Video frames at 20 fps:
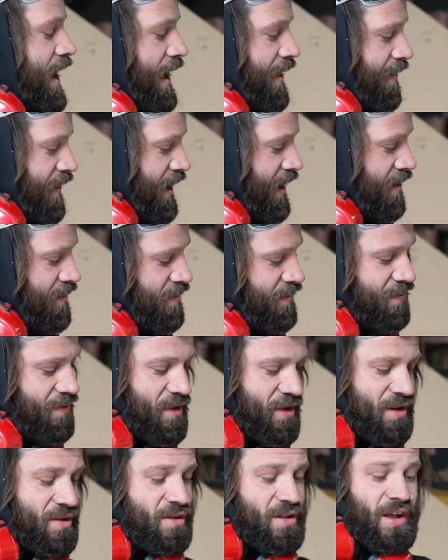And then,
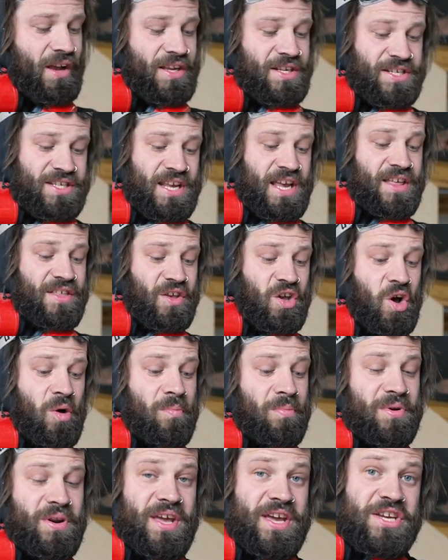like I say, the
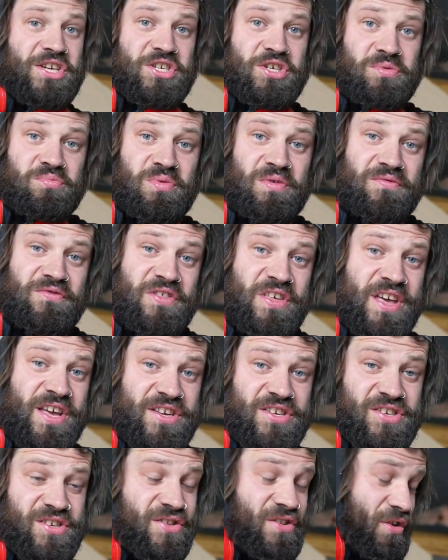combination with
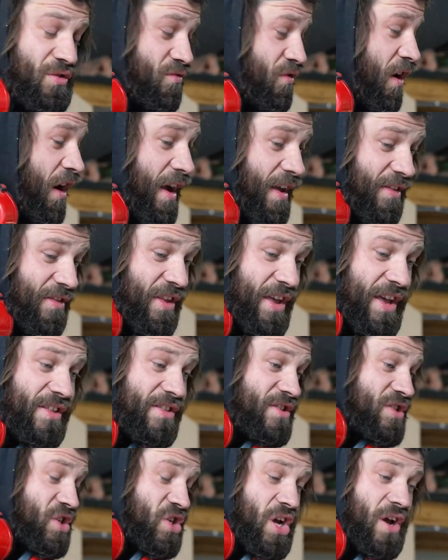this, the
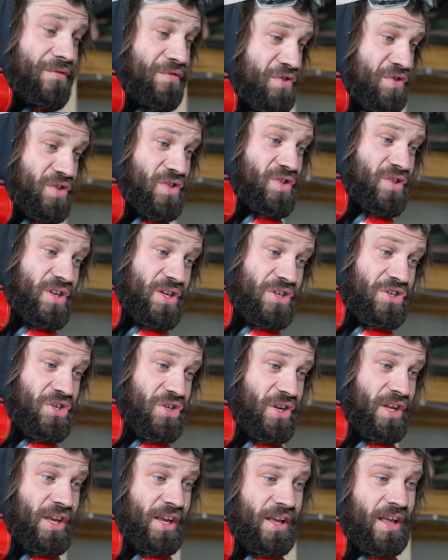grinding, the surface
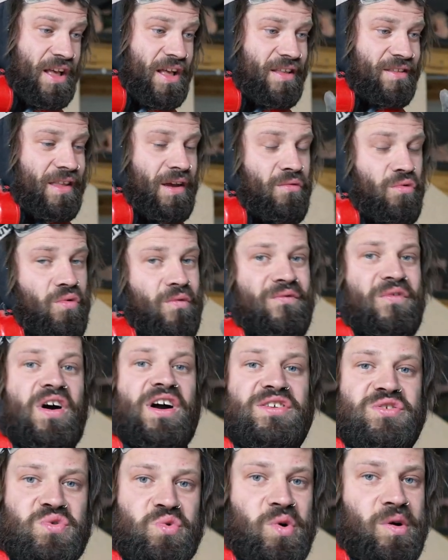conditioning, they're all
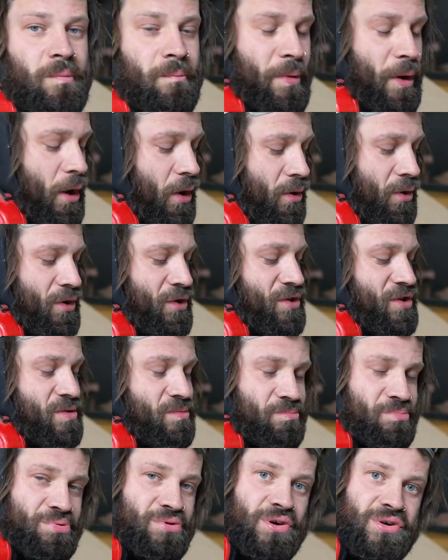vital components
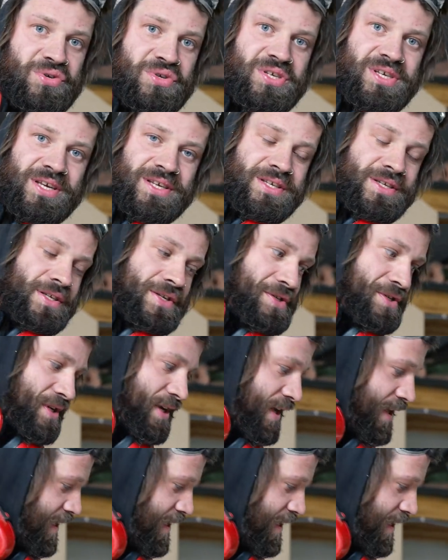and processes